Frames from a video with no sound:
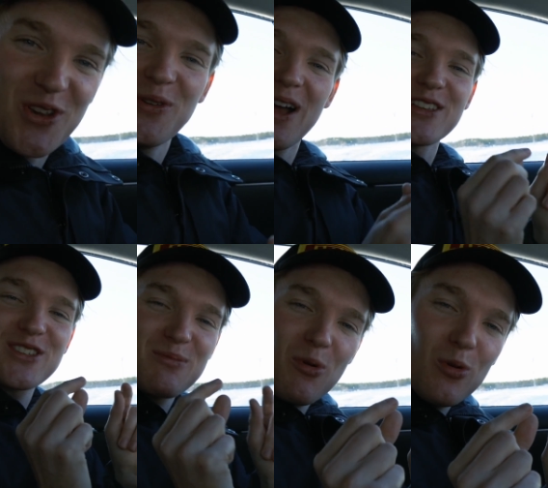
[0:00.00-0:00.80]
you a
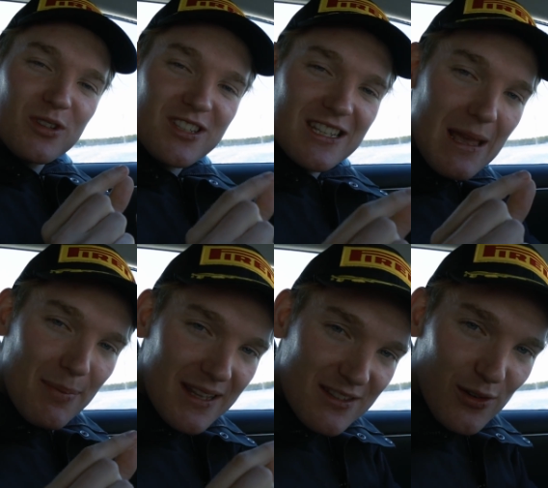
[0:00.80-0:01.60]
small
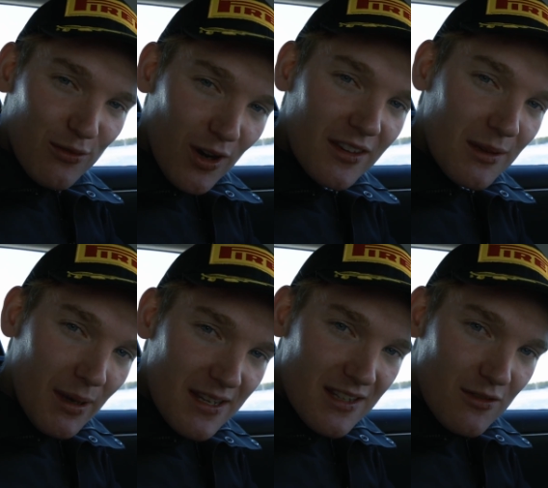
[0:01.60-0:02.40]
snippet of writing
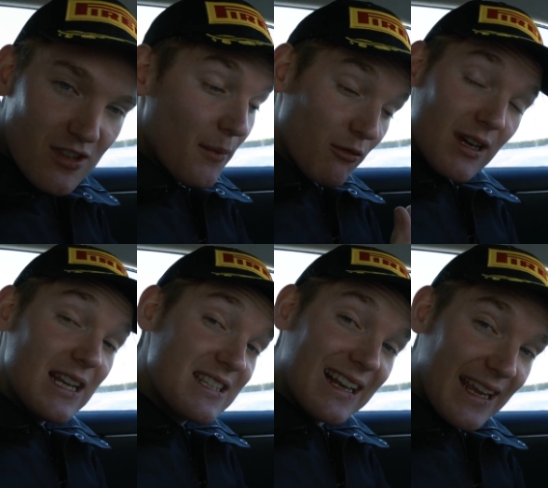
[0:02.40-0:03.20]
pace notes, but
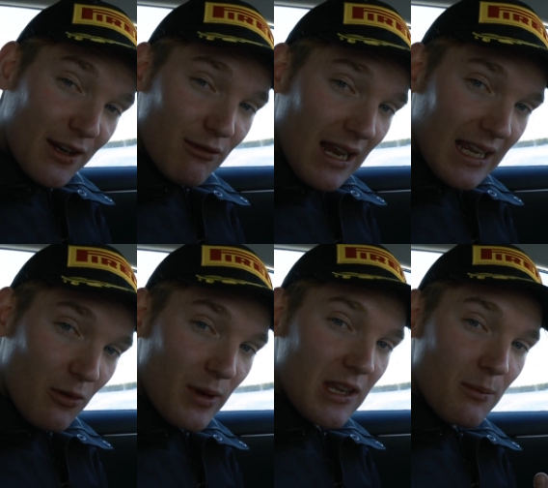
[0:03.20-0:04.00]
realistically in a rally
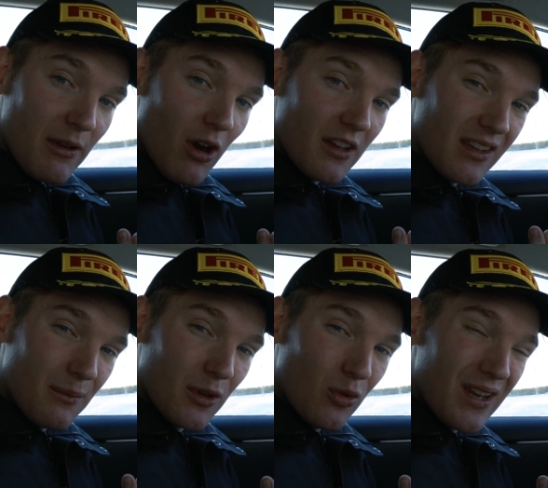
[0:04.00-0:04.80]
we can be writing
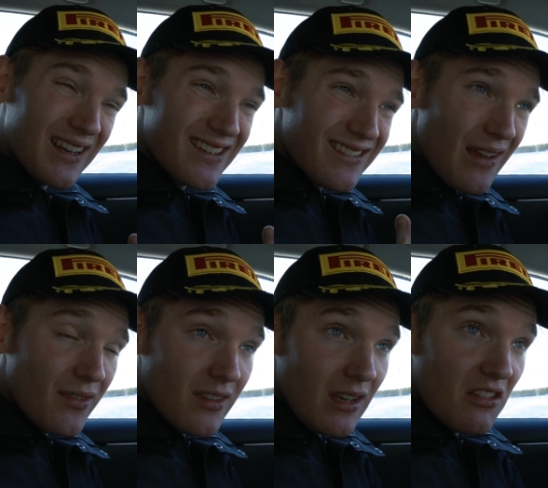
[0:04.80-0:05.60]
between
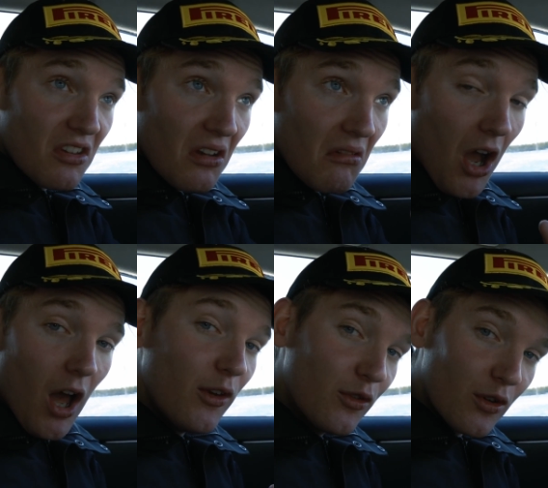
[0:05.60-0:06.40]
70 to
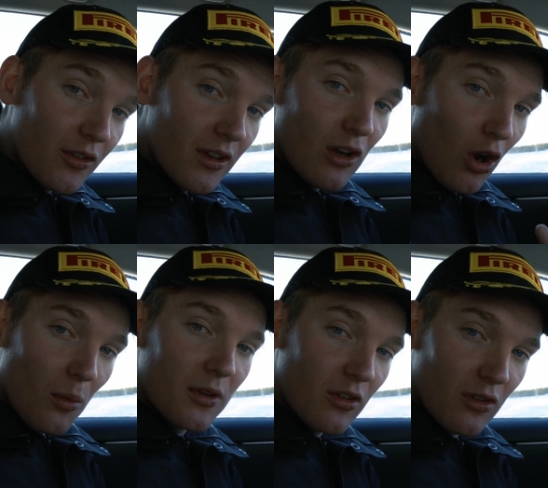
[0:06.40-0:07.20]
100
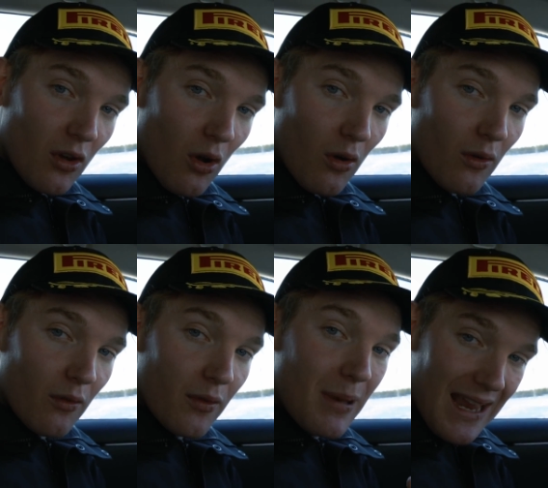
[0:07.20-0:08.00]
kilometers of
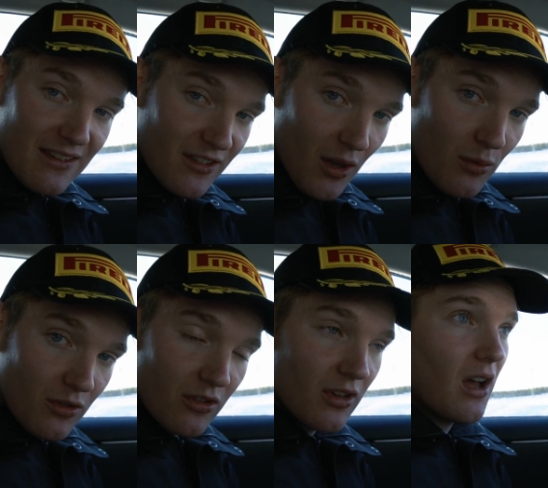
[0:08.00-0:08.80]
pace
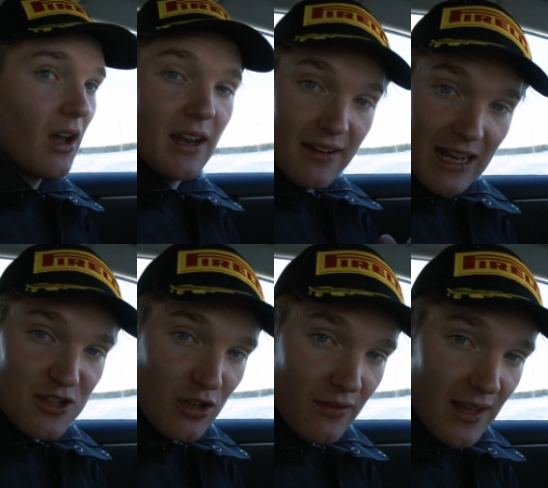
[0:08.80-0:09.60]
notes in a
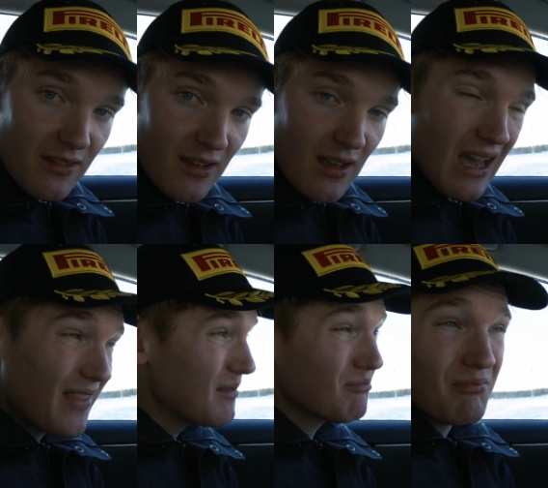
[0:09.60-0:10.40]
national event, and then